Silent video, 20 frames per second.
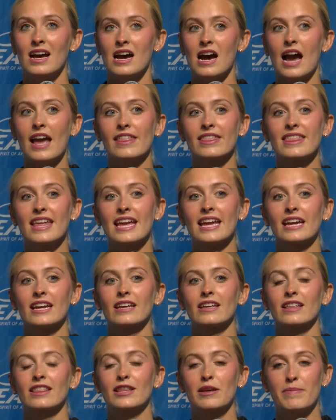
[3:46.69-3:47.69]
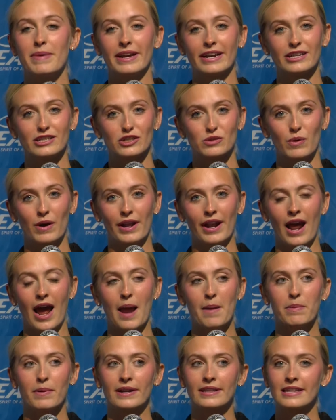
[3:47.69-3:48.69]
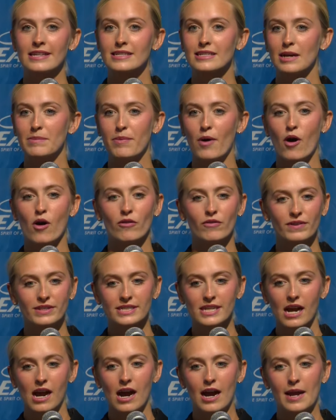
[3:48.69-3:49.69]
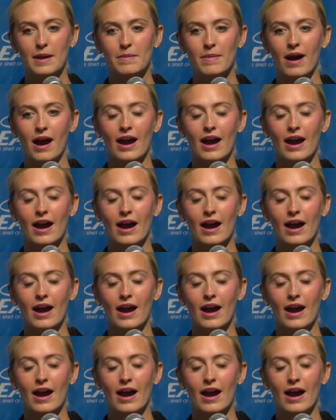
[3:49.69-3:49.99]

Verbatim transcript: I think the biggest one, I bring this up all the time,